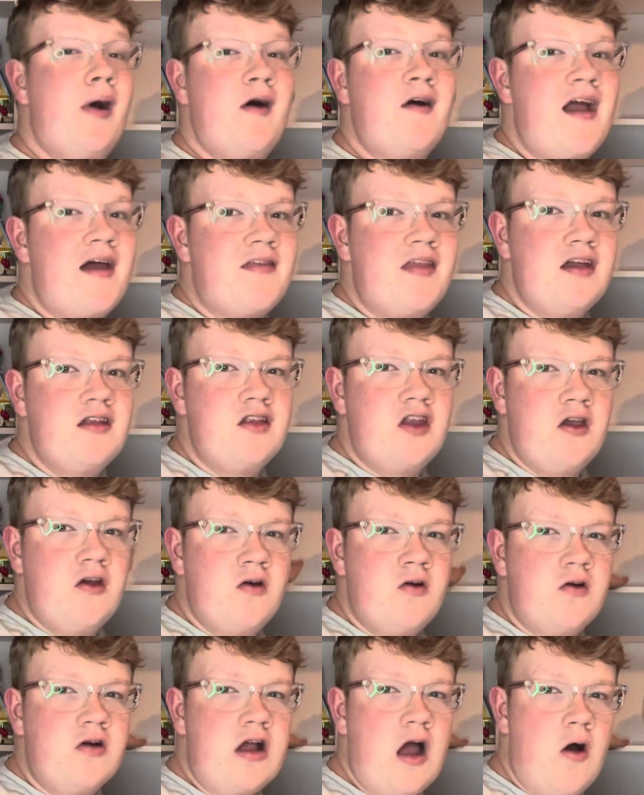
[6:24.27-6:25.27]
get the
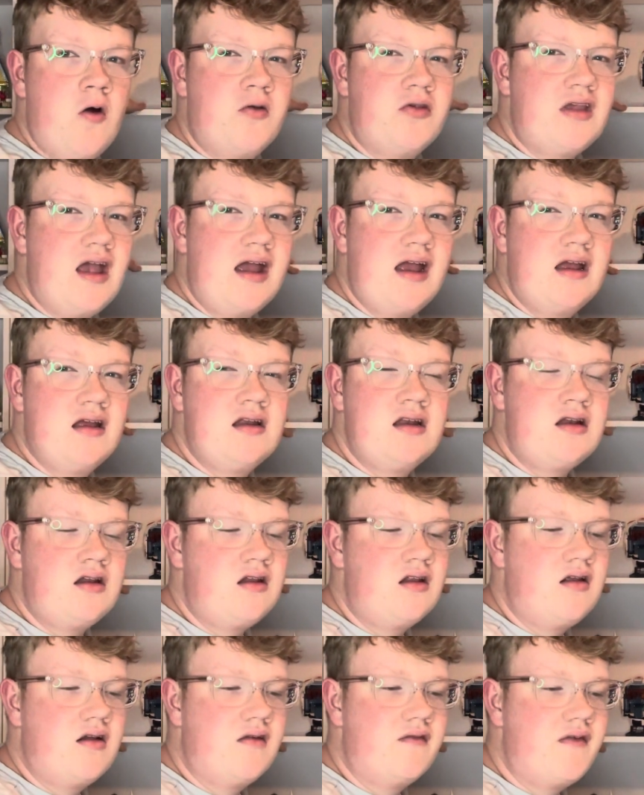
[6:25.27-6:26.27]
new Ghost and
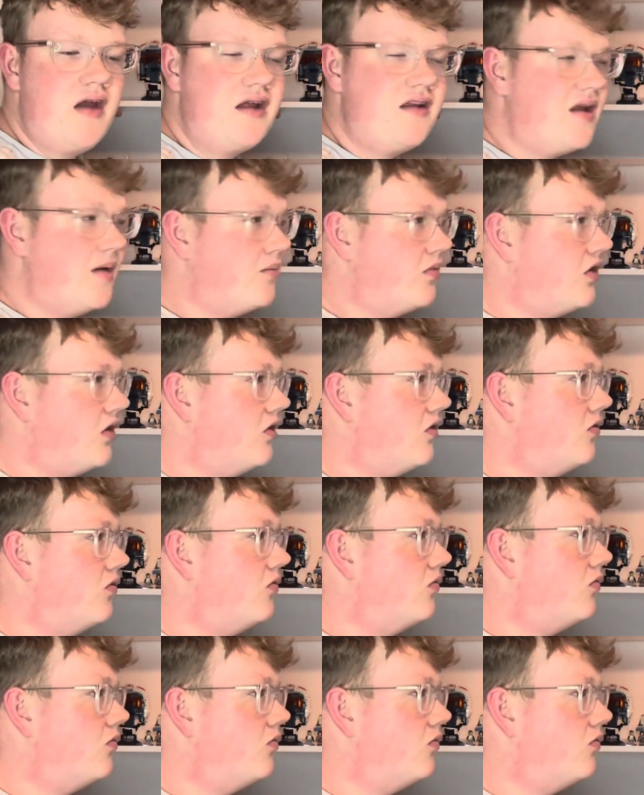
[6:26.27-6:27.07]
Phantom 2